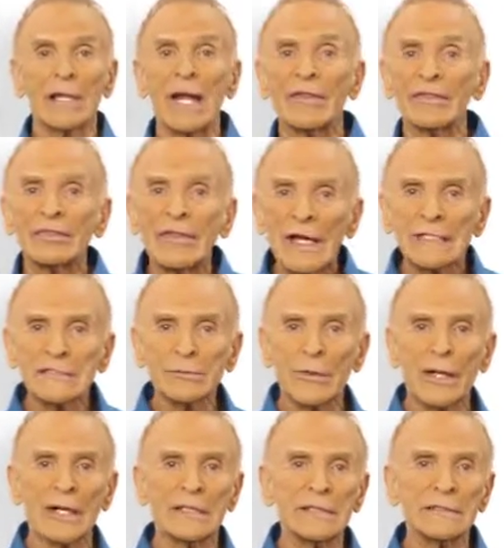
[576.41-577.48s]
And that's
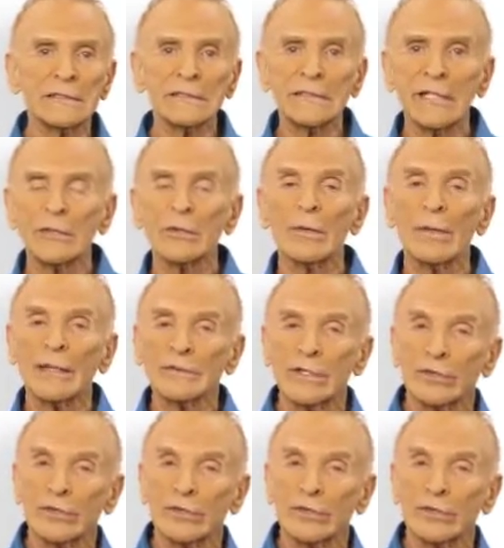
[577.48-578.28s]
why I need to tell you about